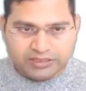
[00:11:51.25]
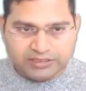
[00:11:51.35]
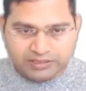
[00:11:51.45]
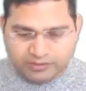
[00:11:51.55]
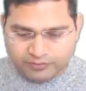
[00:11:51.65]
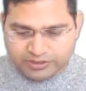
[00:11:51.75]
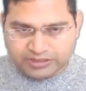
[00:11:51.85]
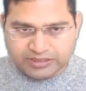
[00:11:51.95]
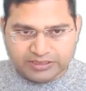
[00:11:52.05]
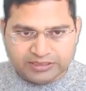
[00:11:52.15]
and then we'll
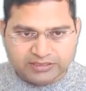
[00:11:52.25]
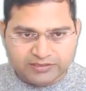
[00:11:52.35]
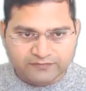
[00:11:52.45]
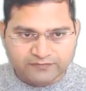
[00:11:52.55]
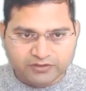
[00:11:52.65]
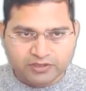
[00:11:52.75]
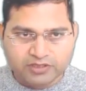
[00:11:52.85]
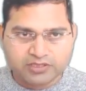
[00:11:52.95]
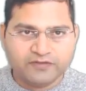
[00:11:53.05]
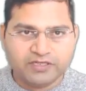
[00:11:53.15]
say
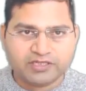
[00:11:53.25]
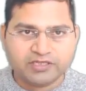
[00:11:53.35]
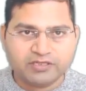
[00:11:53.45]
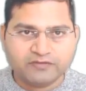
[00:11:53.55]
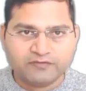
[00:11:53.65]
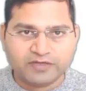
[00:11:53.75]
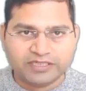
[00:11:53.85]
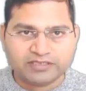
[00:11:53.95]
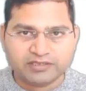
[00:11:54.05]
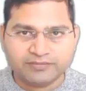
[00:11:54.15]

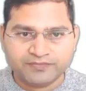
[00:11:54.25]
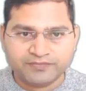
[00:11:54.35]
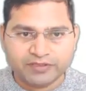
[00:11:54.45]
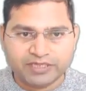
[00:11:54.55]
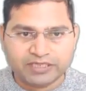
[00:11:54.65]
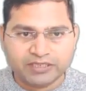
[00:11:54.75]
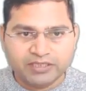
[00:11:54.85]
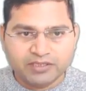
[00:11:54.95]
sf.filterFlights, right?